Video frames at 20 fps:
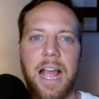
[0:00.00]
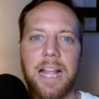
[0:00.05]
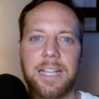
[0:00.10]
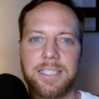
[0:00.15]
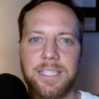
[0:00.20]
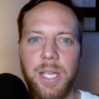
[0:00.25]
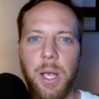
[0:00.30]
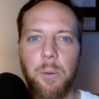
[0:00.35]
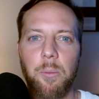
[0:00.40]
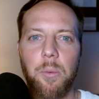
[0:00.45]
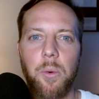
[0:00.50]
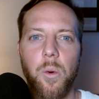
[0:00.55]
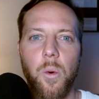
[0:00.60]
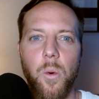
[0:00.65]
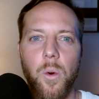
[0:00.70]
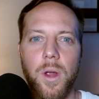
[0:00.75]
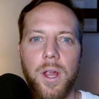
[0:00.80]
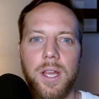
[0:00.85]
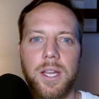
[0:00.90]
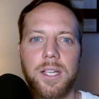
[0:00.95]
at some
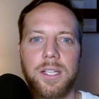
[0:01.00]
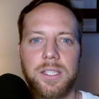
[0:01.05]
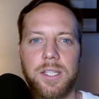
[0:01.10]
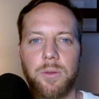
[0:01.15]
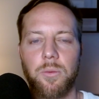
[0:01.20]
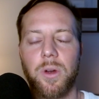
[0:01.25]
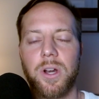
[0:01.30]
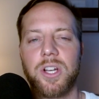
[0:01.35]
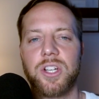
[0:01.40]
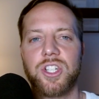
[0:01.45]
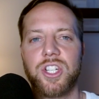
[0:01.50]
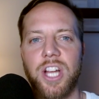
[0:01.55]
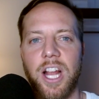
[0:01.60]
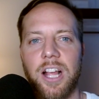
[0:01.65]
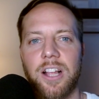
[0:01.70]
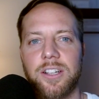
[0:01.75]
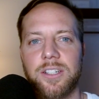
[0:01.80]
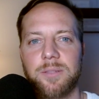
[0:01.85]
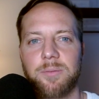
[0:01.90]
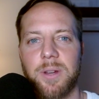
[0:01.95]
point because they want to
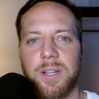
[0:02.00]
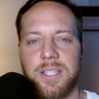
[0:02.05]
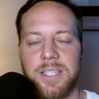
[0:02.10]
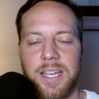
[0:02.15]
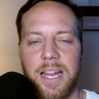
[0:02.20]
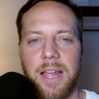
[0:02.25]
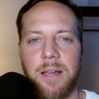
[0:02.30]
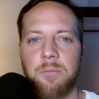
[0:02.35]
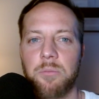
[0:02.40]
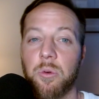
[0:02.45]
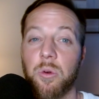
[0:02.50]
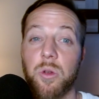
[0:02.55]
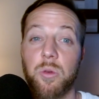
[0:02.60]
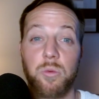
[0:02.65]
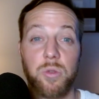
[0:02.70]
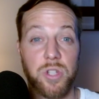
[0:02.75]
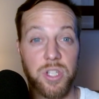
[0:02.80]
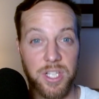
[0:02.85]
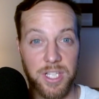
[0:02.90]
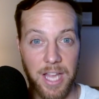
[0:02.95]
challenge my standpoint,
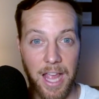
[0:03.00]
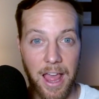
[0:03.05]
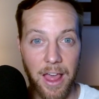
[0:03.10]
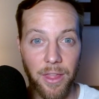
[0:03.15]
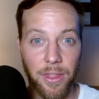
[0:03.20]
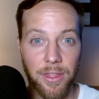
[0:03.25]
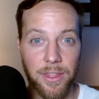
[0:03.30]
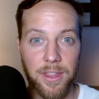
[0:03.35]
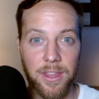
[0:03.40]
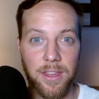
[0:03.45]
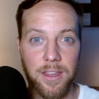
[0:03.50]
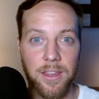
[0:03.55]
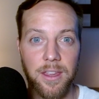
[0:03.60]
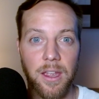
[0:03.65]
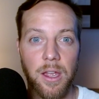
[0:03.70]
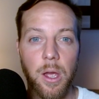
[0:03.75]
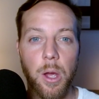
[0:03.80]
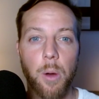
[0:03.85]
which is healthy,